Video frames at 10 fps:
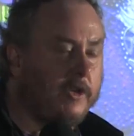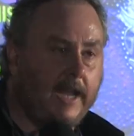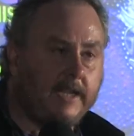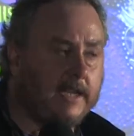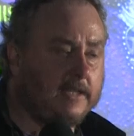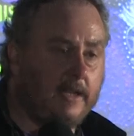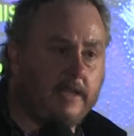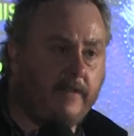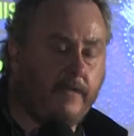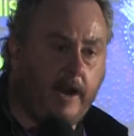The SS did
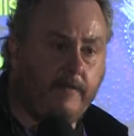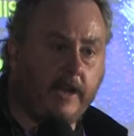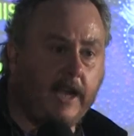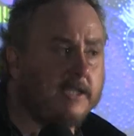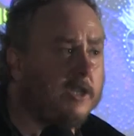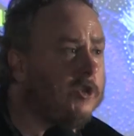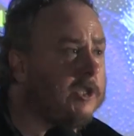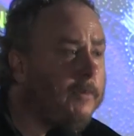that forever. The SS used to